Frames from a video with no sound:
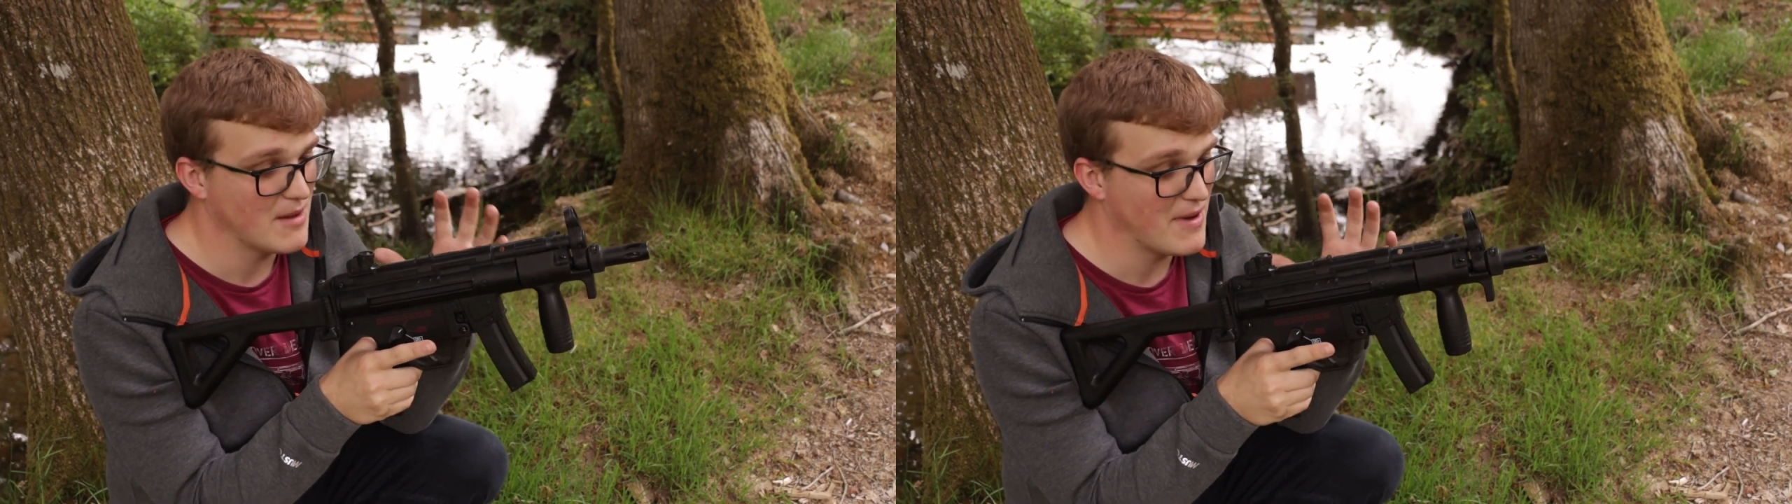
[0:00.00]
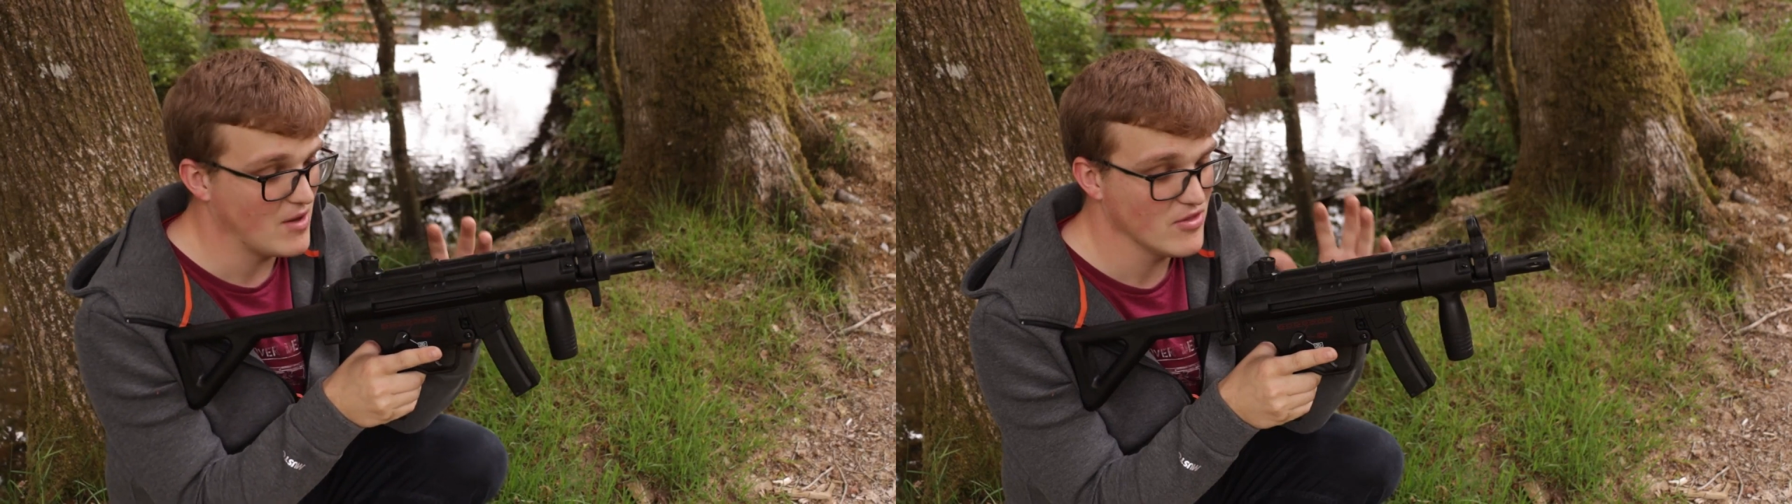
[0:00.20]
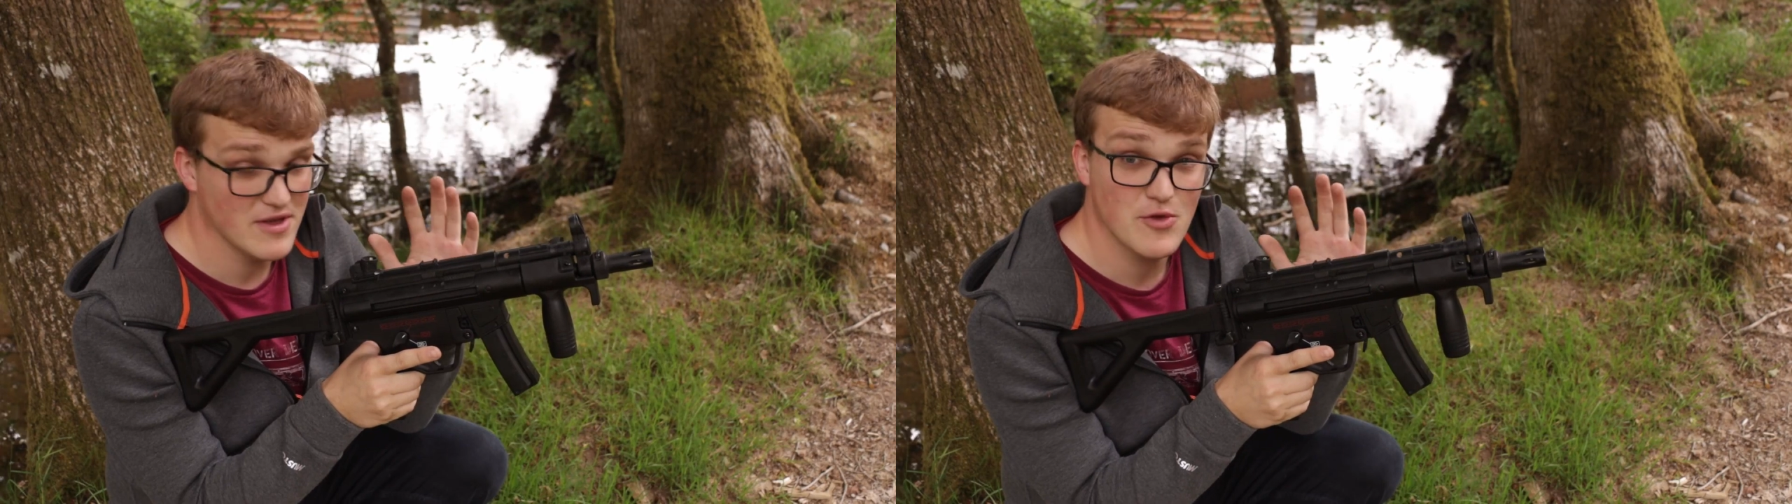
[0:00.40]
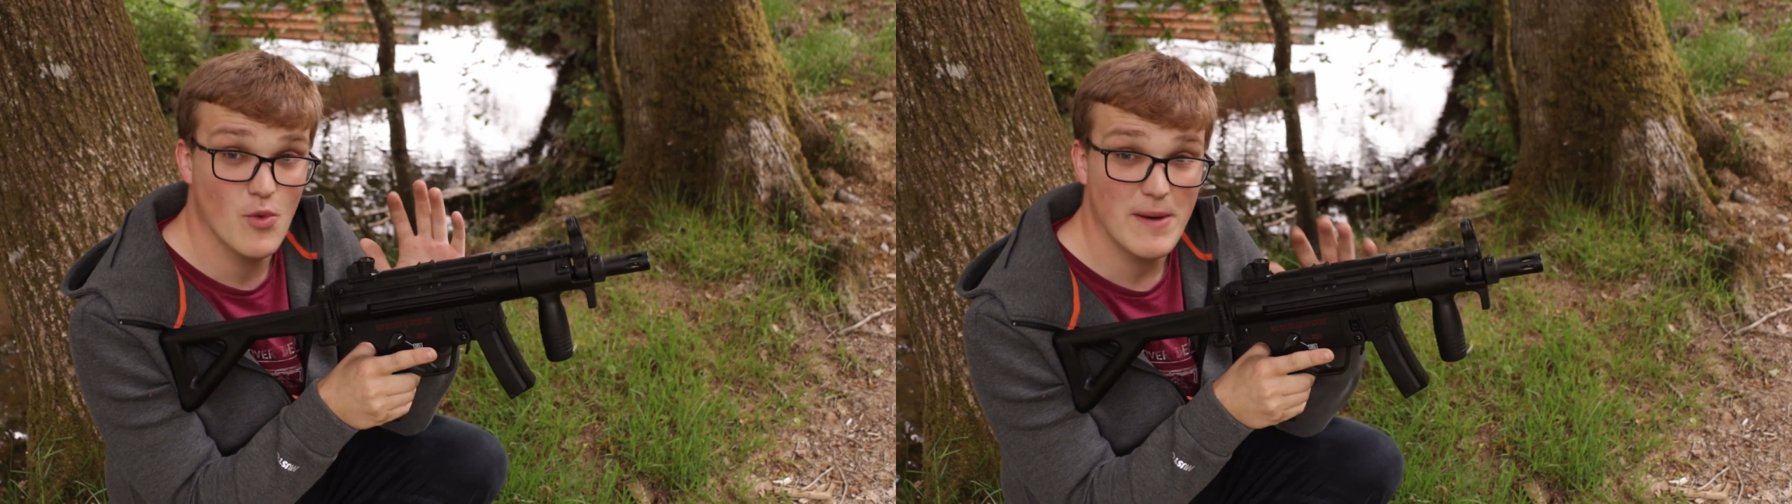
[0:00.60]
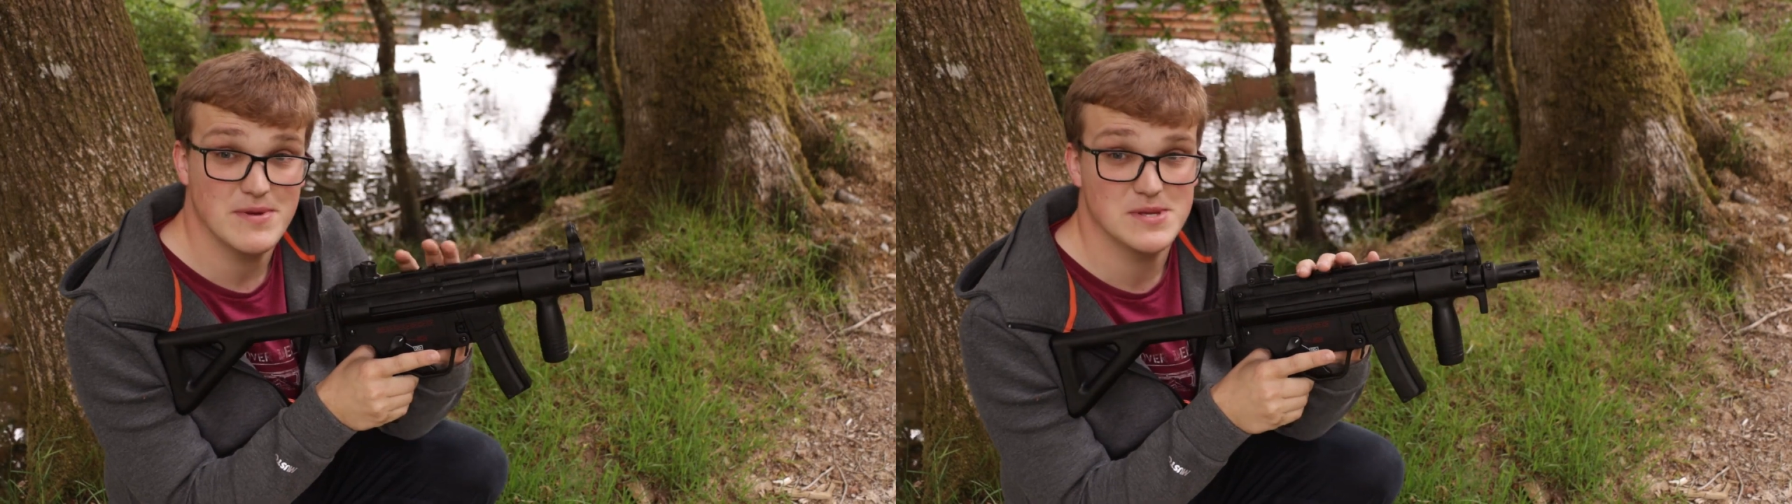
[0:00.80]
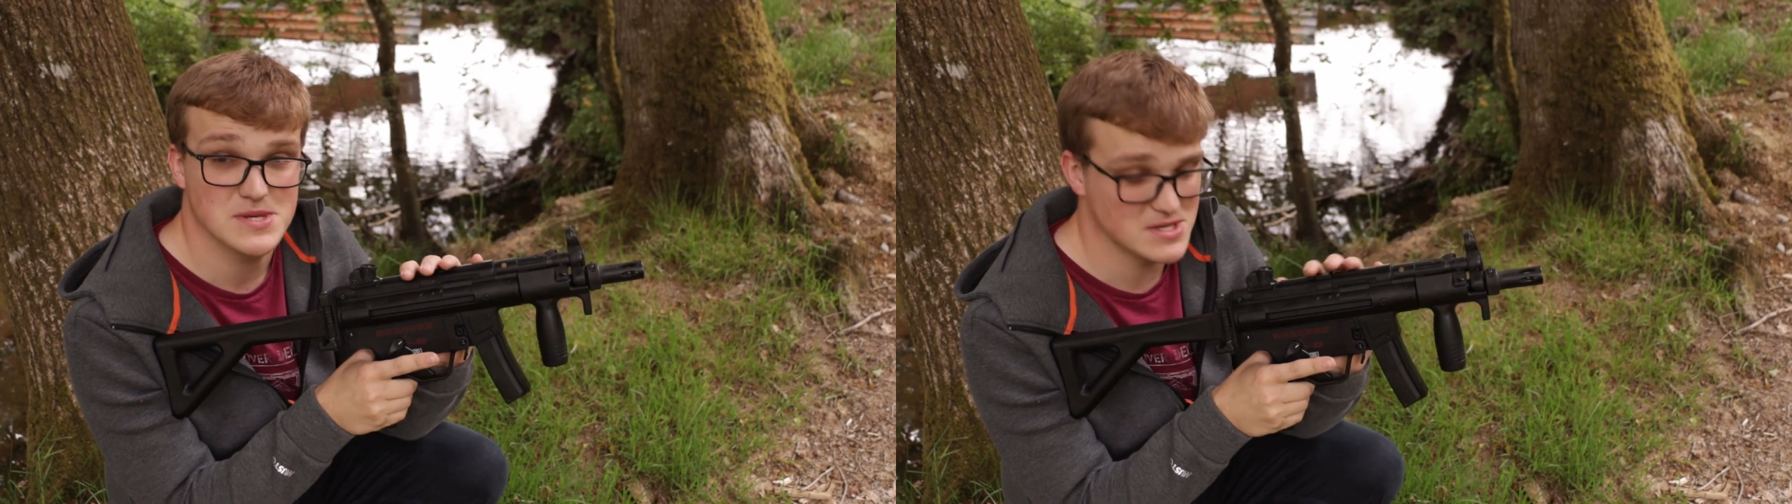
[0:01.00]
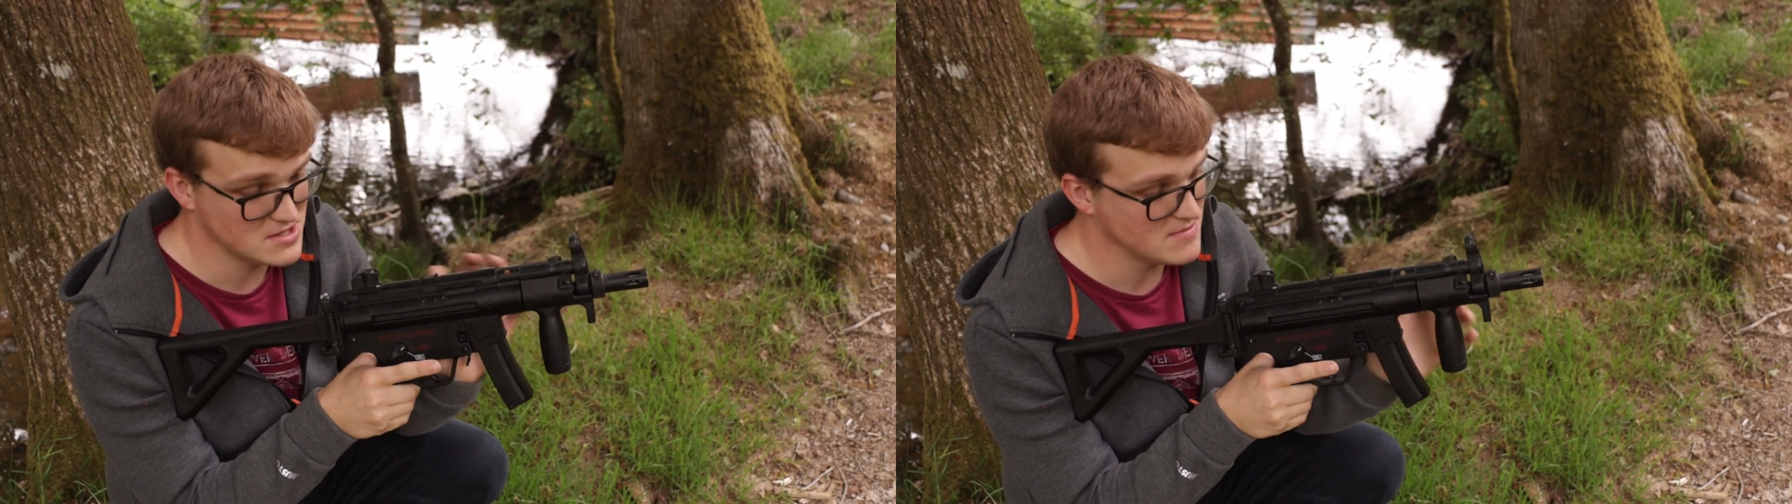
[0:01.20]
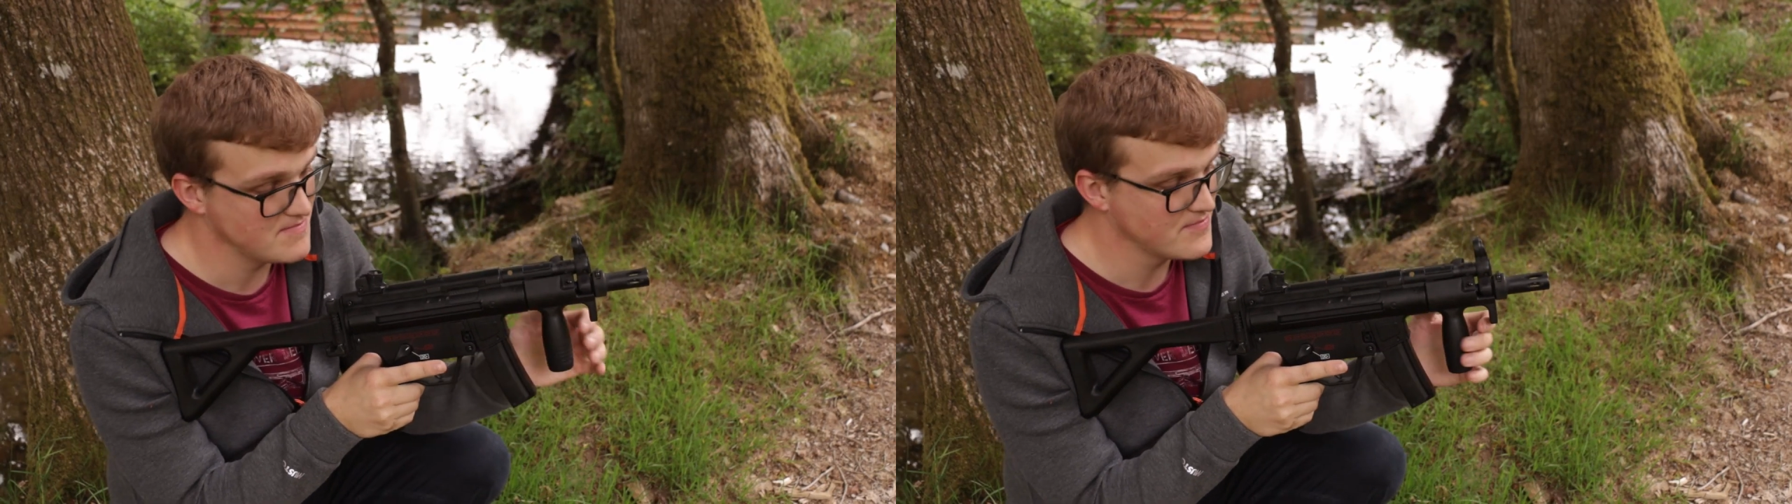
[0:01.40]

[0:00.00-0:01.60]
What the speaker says: about this weapon system.